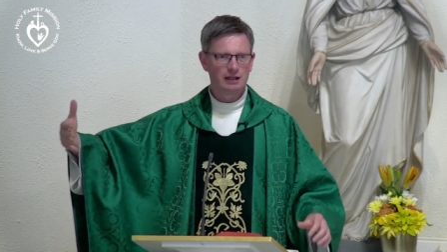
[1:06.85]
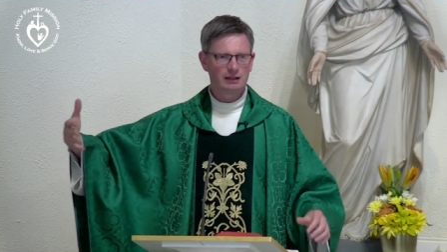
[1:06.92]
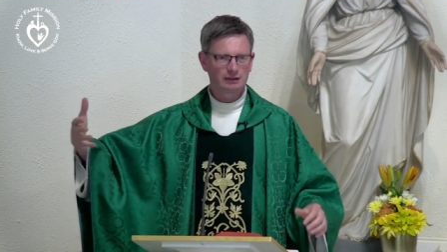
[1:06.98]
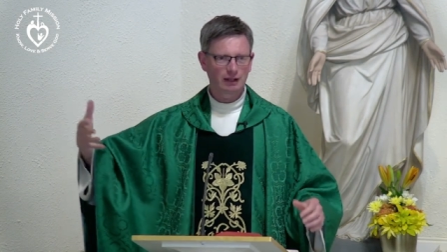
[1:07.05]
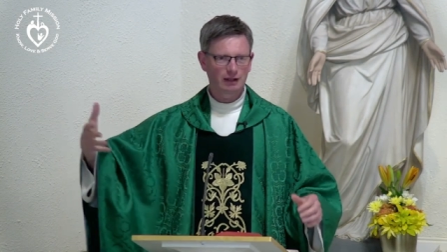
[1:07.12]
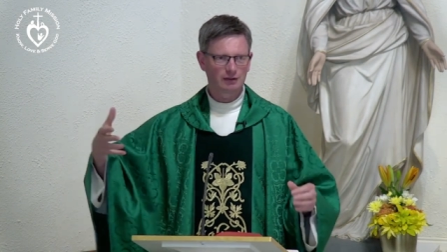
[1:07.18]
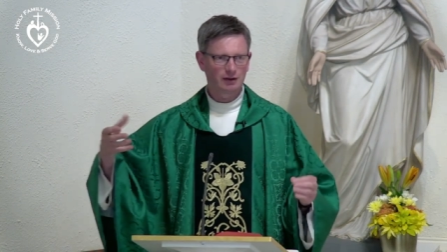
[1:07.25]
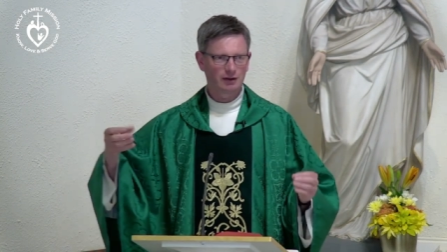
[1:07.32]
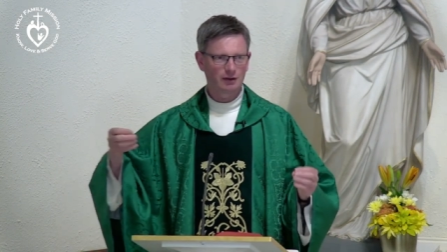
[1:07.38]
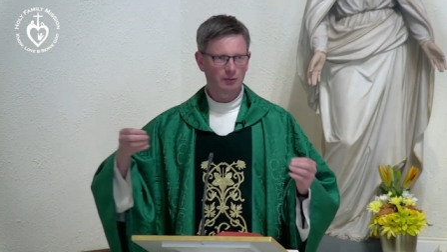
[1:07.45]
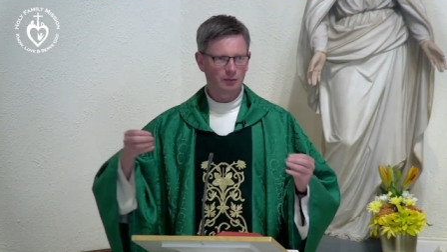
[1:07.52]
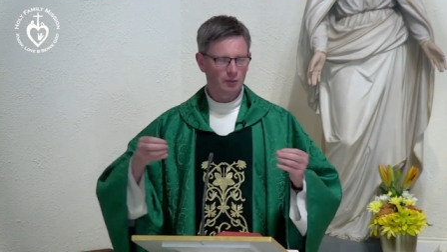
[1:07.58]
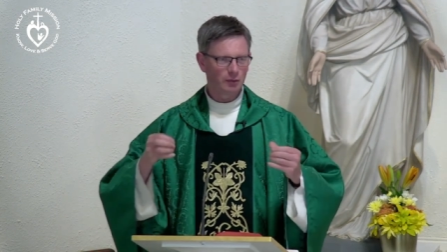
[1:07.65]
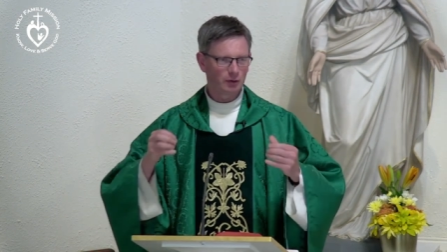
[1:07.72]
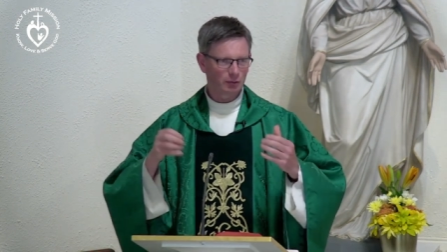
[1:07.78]
that
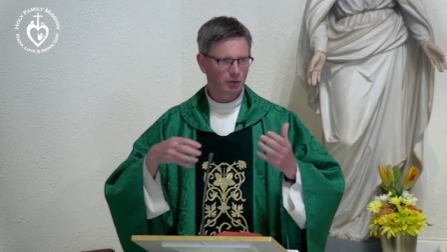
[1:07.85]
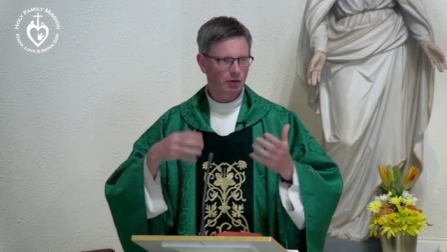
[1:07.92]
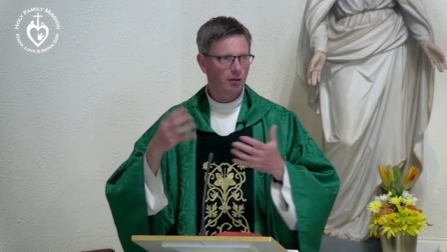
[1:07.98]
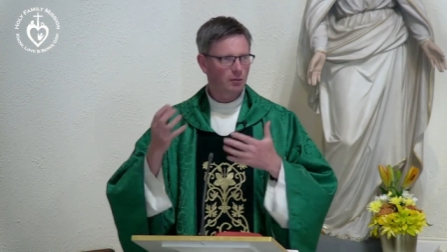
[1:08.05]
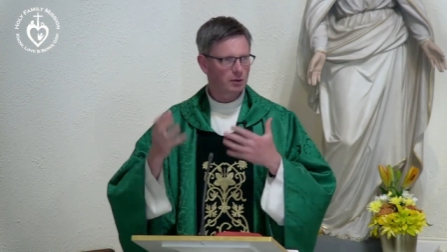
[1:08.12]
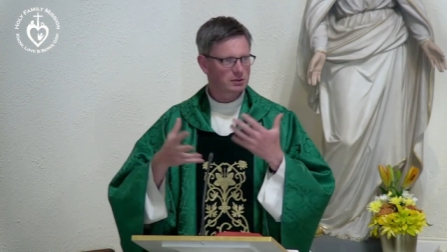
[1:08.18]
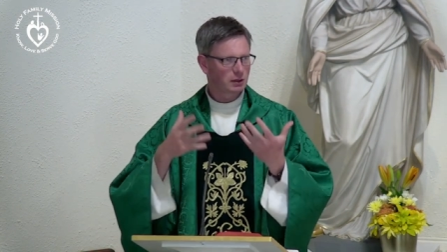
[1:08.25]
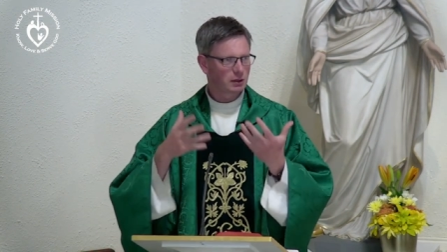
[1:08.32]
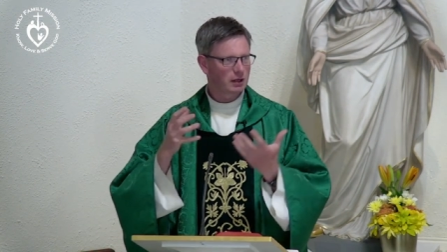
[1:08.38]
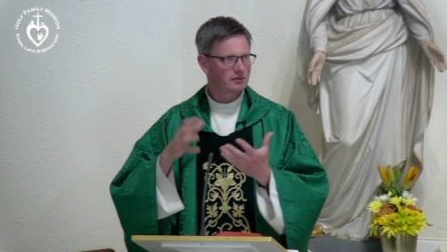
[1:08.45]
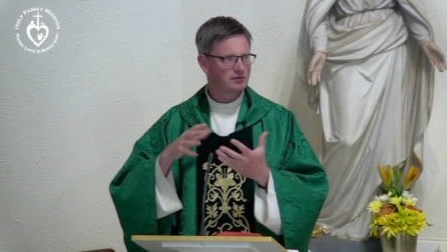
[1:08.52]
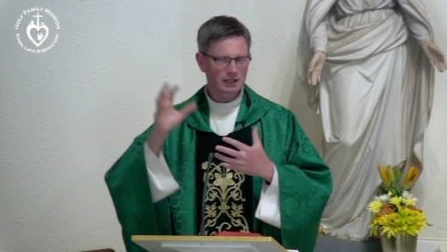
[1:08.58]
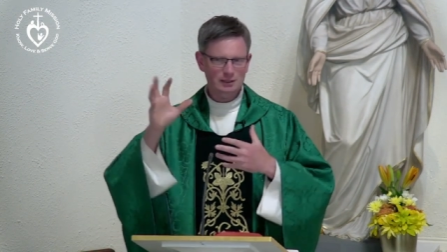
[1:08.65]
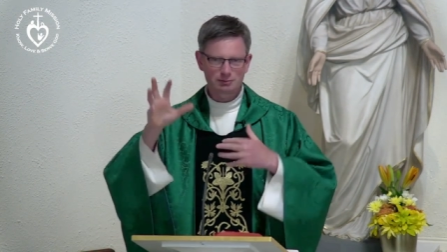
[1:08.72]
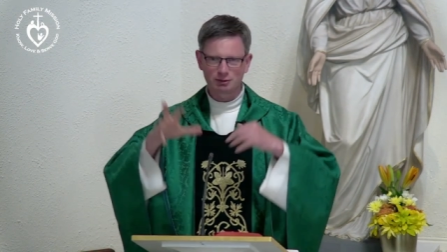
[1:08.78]
we're almost kind of
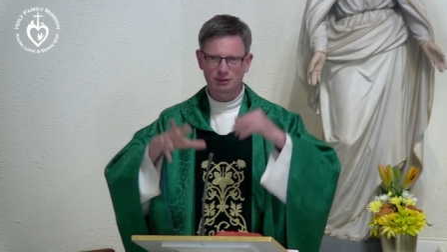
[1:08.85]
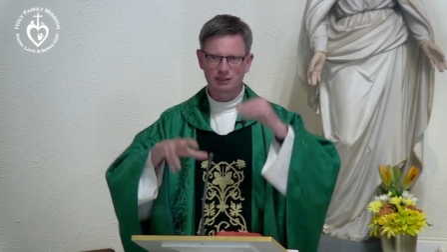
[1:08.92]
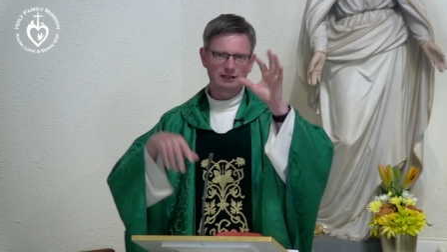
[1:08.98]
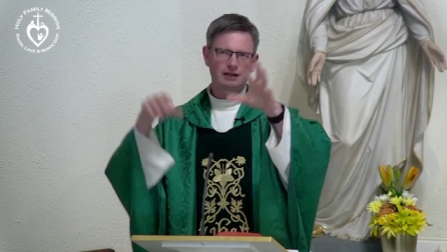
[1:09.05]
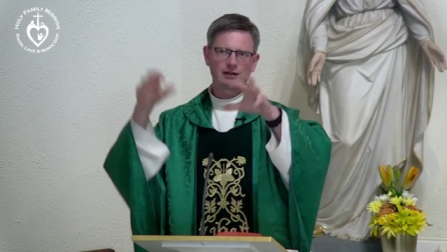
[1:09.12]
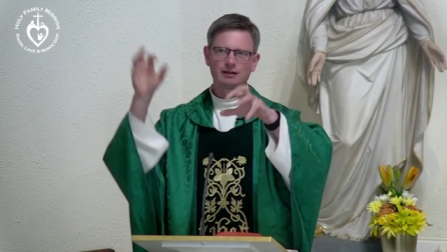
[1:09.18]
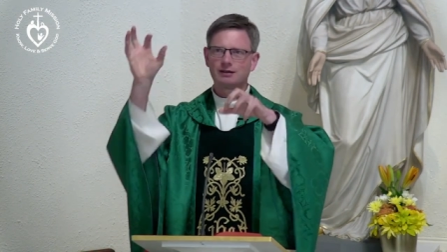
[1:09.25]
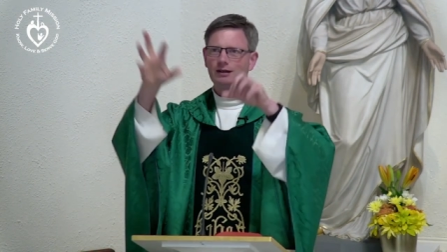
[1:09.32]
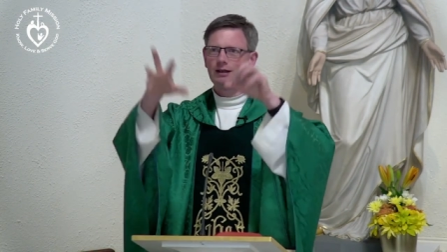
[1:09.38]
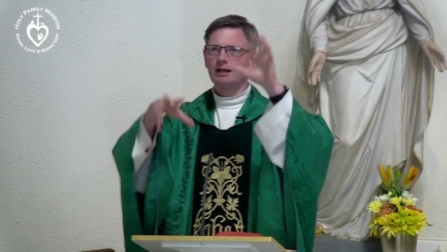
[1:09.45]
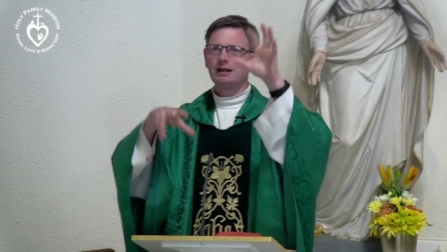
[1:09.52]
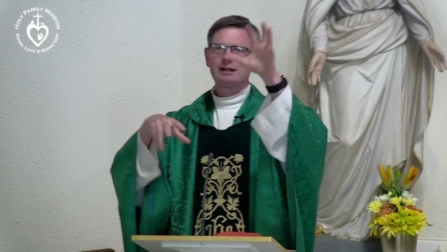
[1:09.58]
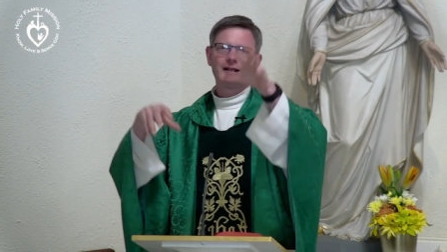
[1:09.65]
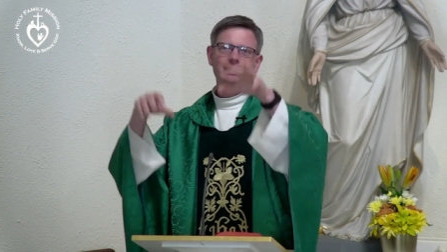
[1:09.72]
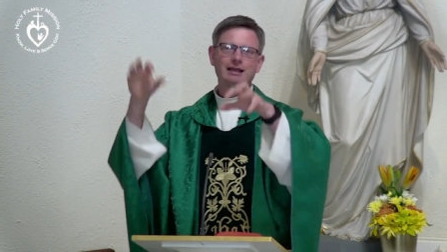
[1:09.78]
desperately kind of
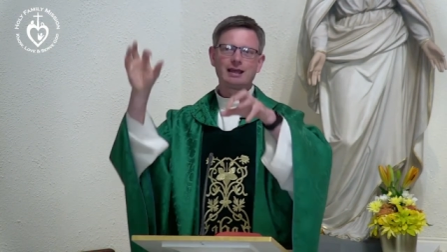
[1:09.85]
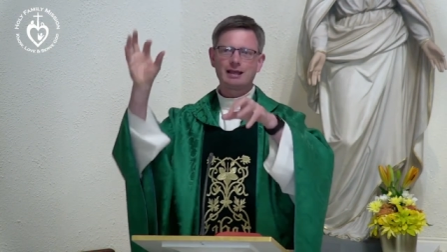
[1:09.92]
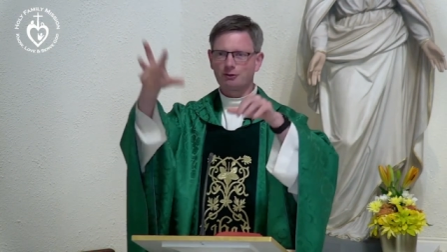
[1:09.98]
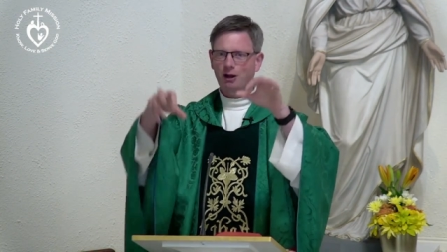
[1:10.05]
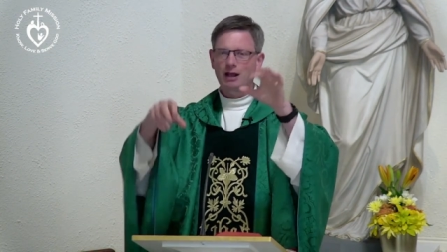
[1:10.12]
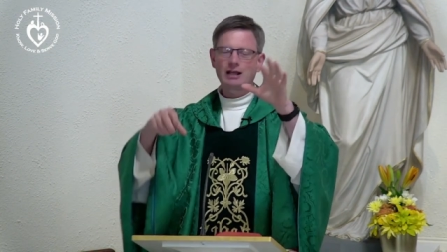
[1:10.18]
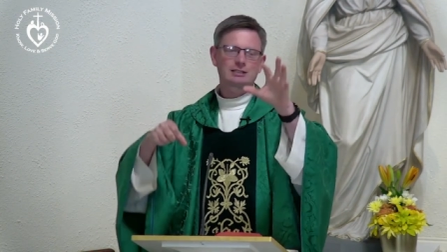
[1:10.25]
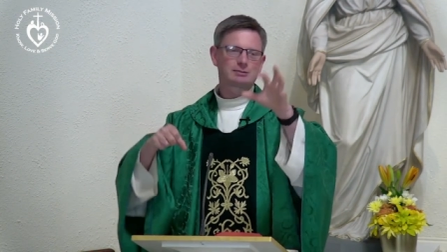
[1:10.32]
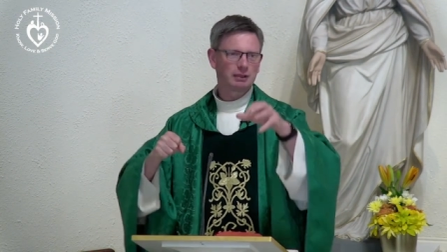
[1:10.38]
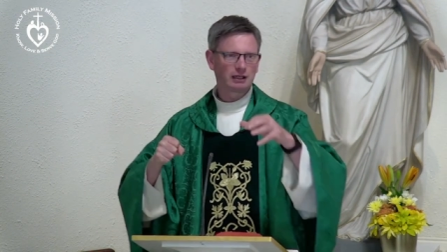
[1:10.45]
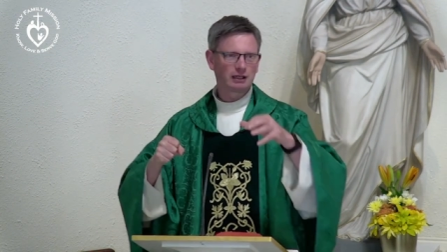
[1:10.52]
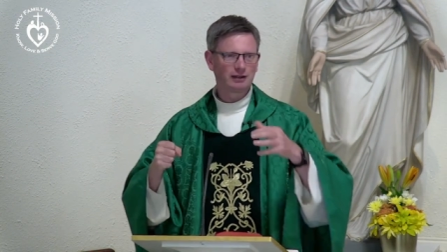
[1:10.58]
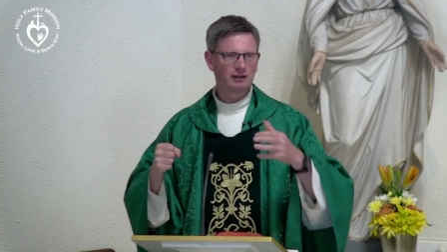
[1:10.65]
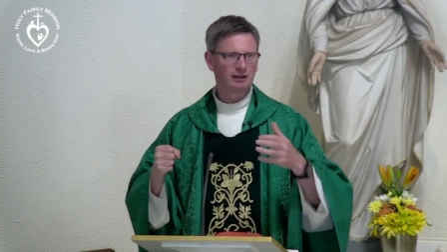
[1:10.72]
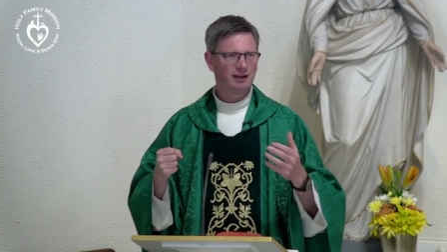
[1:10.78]
clinging, grasping